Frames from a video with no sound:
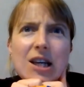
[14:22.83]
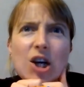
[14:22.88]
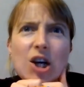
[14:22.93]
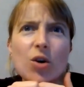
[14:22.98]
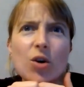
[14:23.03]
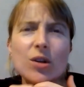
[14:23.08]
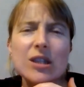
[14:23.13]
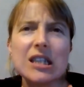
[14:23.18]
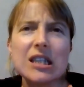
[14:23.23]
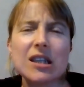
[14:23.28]

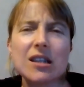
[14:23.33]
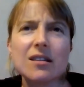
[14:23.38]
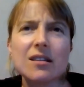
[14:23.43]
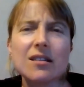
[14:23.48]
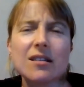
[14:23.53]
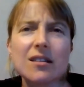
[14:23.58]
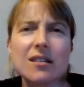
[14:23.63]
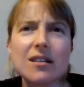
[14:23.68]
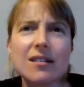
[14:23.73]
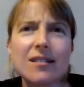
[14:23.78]

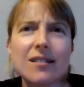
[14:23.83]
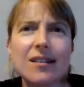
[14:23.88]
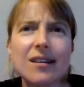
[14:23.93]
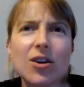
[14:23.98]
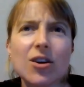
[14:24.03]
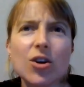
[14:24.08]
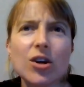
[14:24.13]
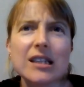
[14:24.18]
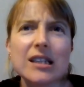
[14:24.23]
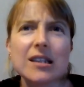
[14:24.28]

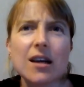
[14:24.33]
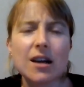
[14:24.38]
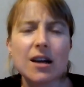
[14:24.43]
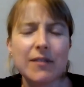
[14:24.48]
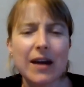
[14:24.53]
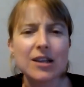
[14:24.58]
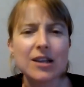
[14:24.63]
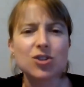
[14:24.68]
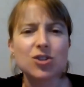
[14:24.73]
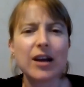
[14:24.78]
God is kind
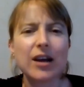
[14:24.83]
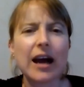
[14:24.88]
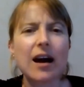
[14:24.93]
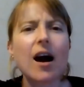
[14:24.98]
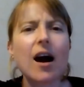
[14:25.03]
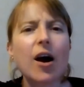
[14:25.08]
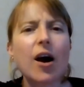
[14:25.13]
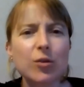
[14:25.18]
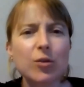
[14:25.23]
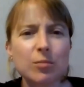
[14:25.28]
of entering our
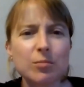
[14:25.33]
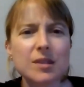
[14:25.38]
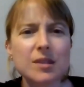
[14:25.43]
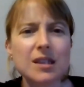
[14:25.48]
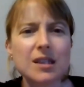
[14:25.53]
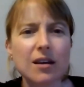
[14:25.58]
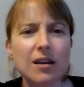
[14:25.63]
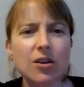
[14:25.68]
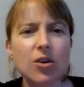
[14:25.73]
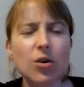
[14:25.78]

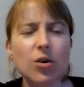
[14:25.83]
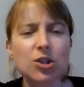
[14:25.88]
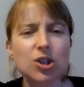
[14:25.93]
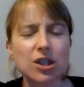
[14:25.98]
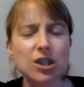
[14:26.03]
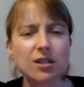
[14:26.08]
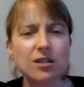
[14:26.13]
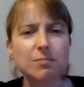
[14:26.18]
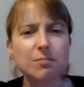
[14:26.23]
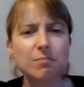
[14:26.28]
homes and not
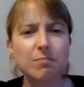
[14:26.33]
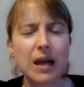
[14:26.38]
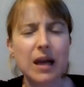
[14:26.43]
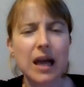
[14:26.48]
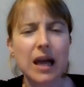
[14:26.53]
just